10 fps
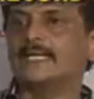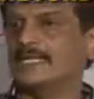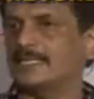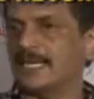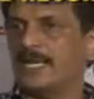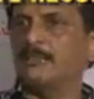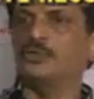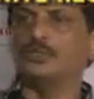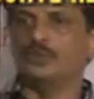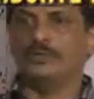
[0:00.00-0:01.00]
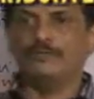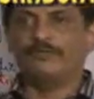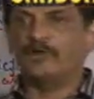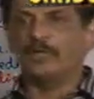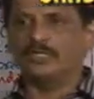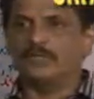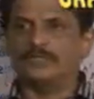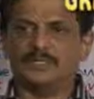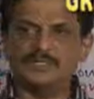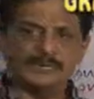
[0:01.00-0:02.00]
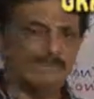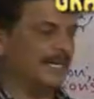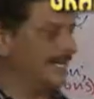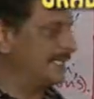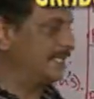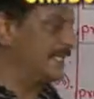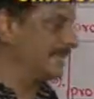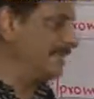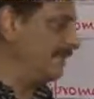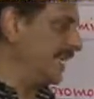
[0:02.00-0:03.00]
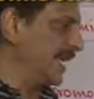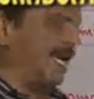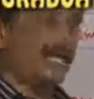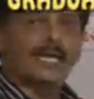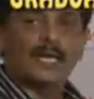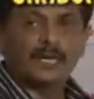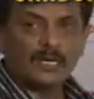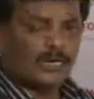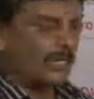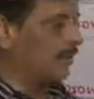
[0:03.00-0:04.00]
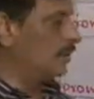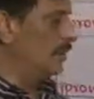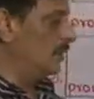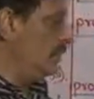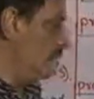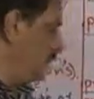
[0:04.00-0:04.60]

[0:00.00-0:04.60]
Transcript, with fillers: he is unable to, he forgot the word, somebody is giving a clue.